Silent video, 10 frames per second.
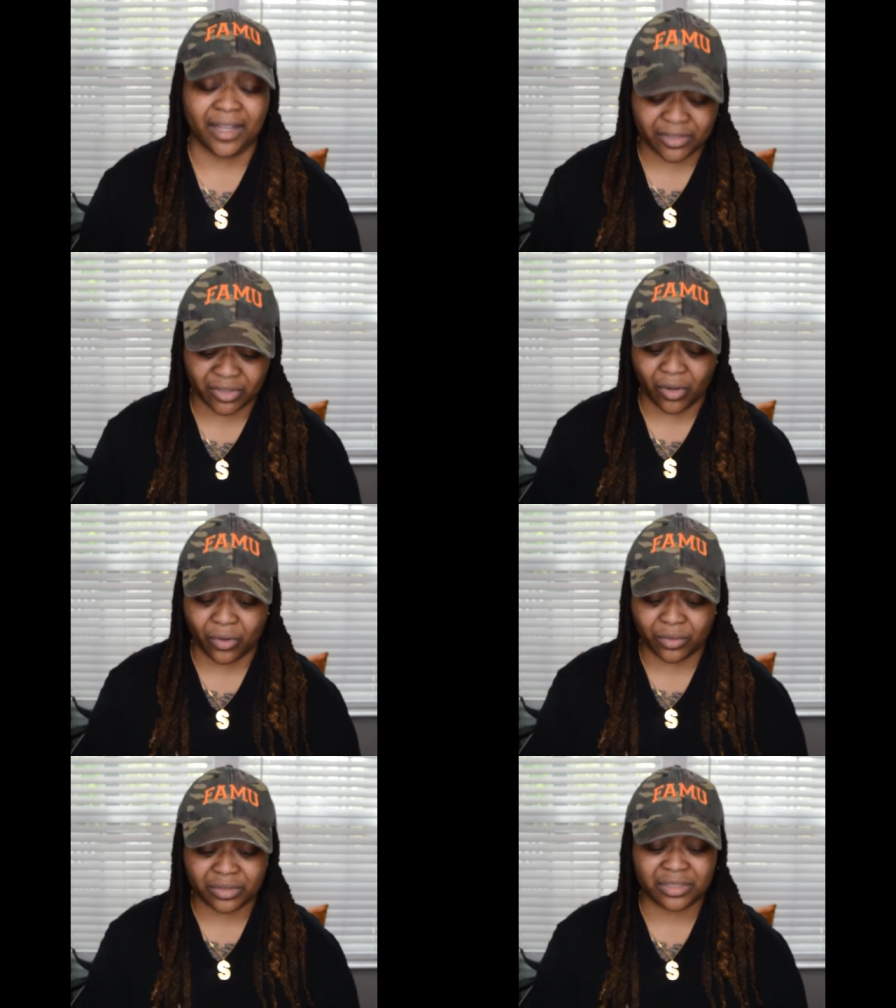
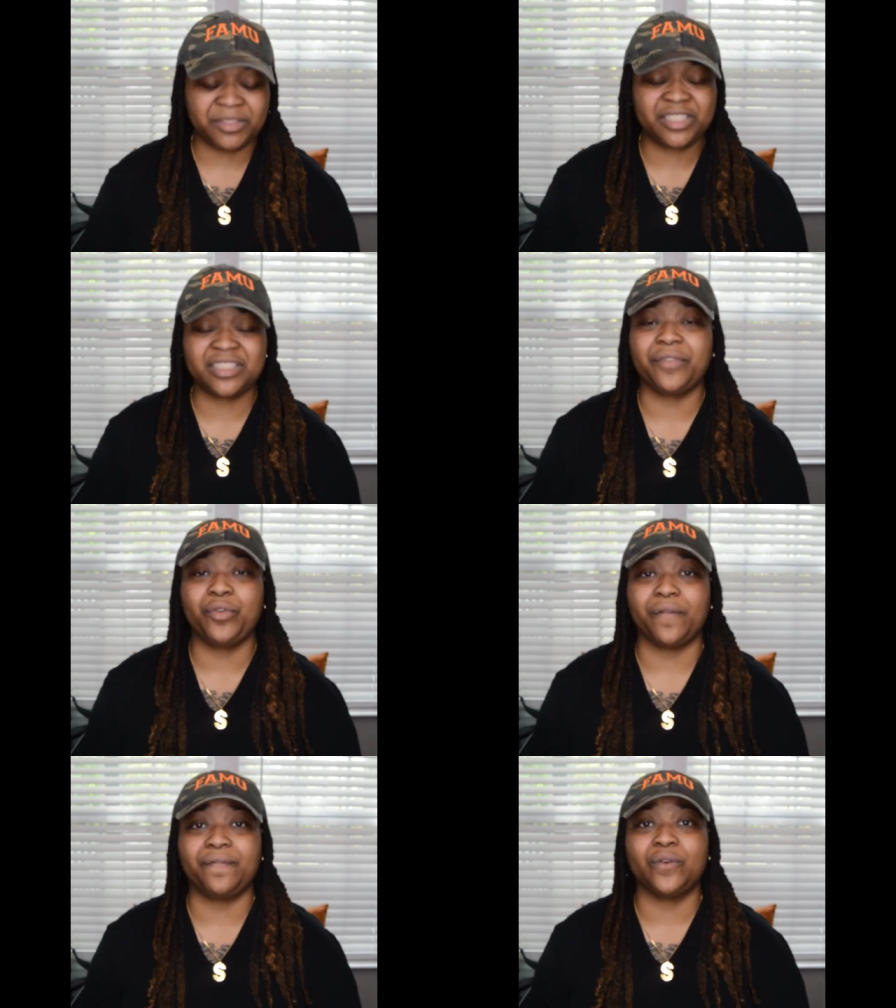So let me just give
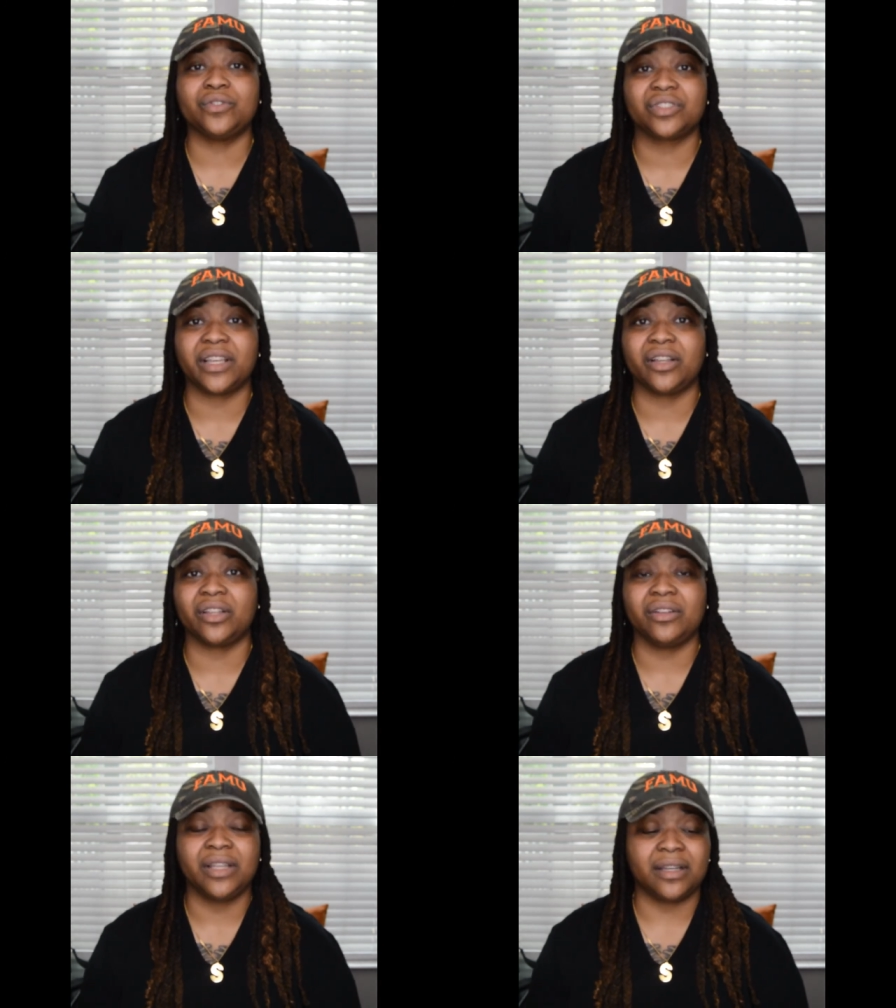you a full
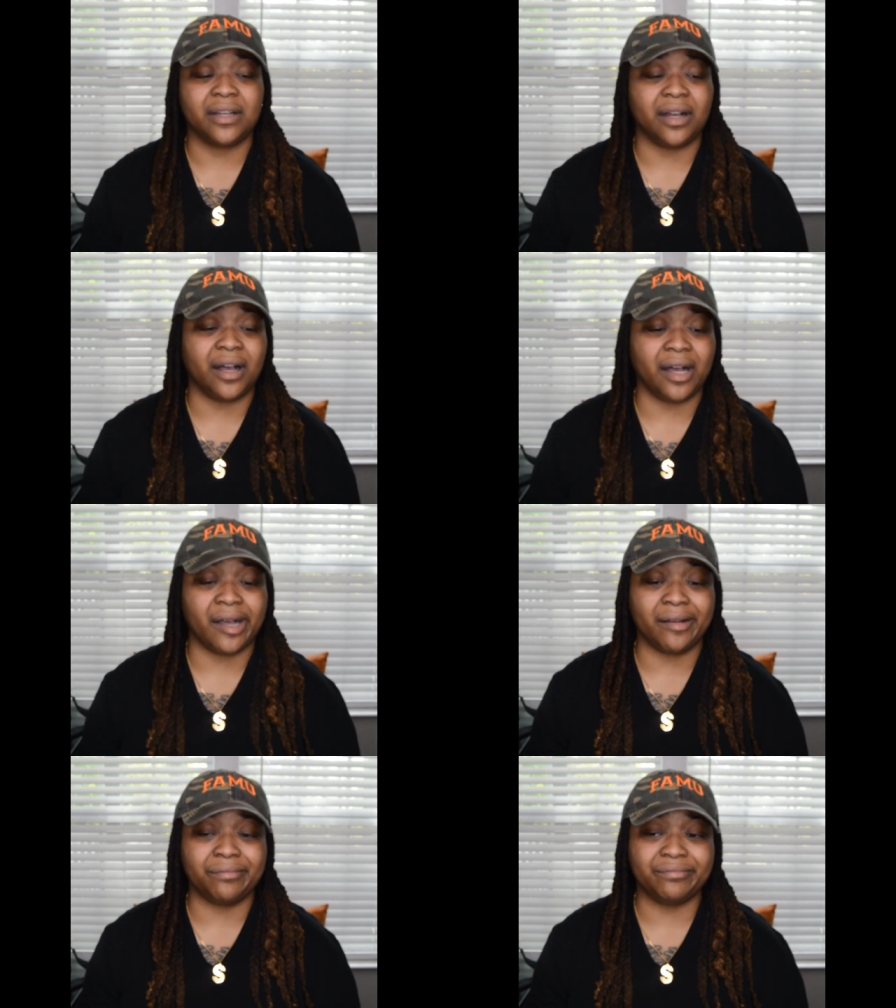scale
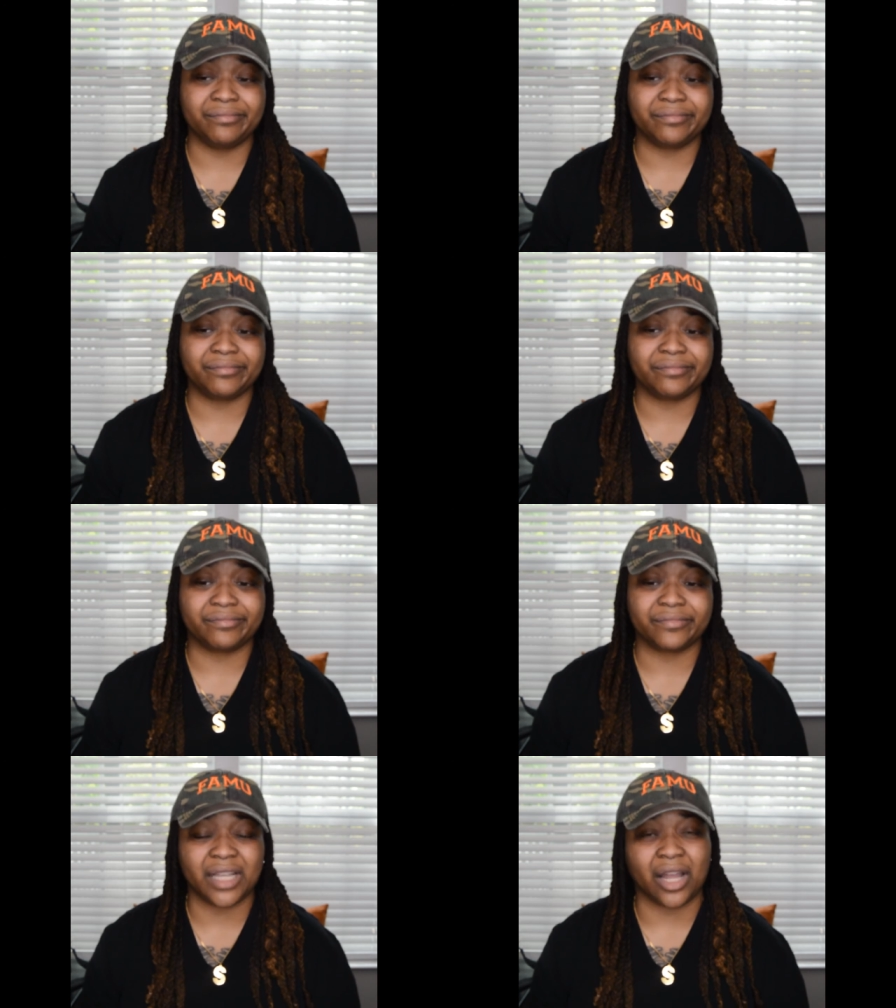kind
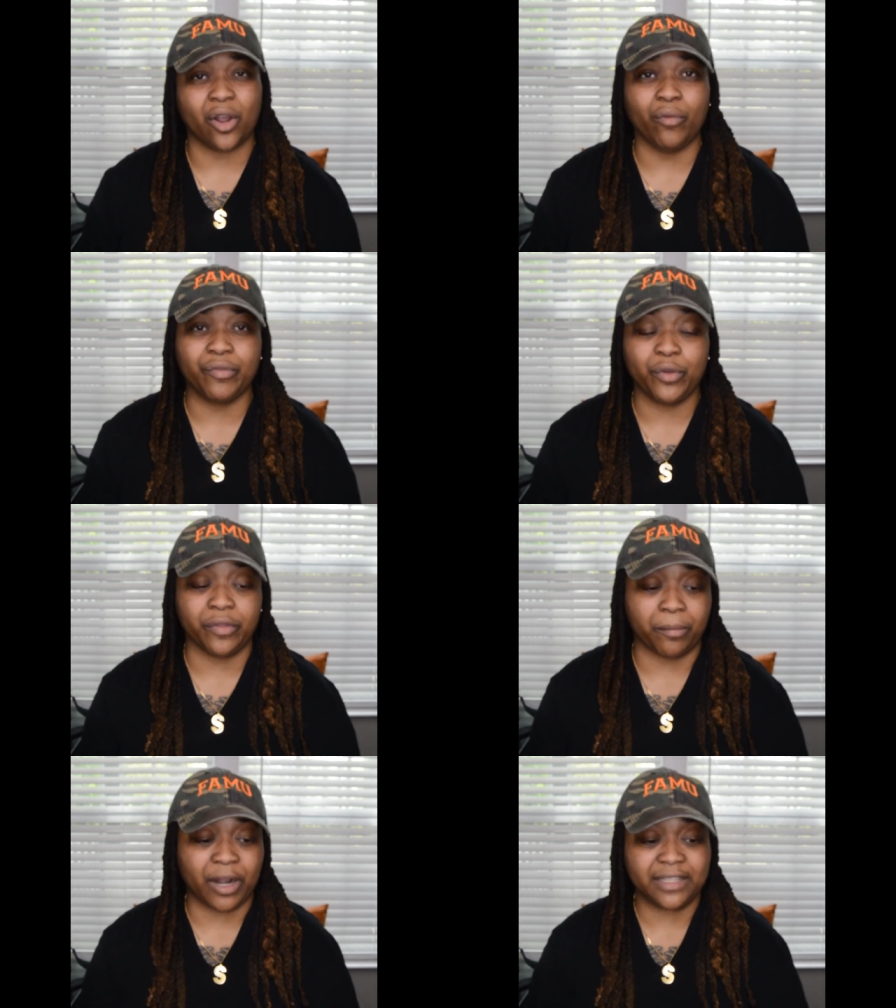of overview
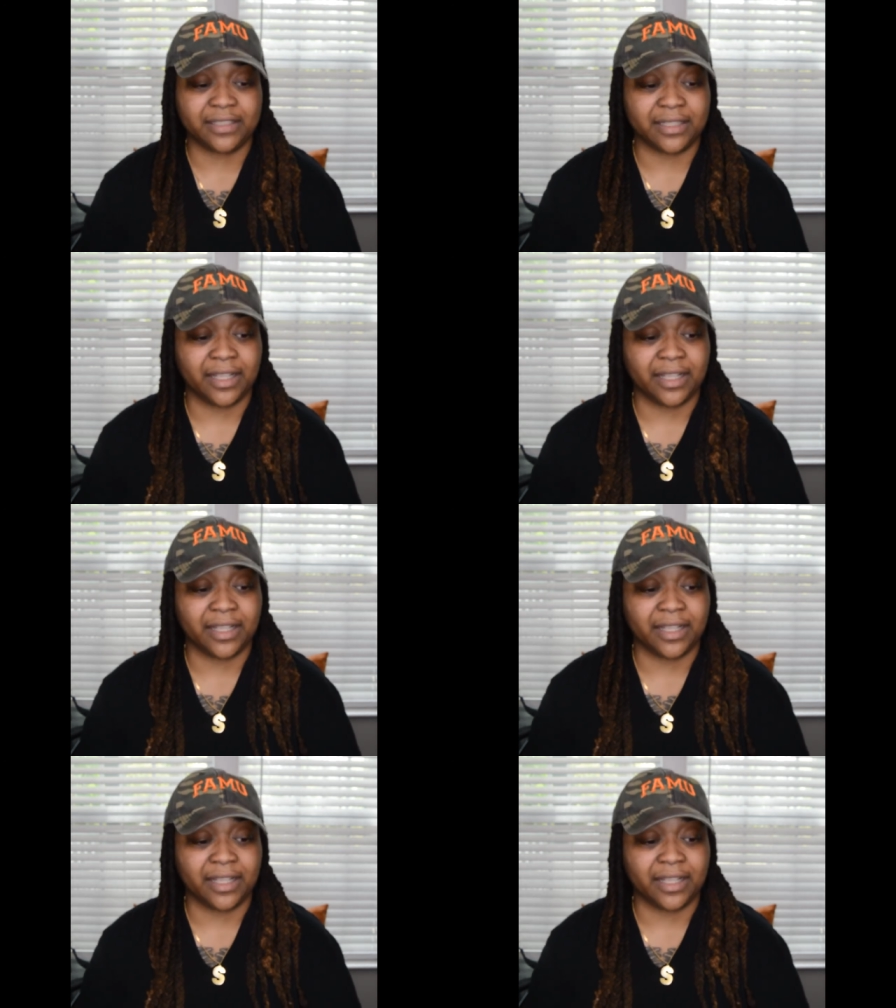of the pricing.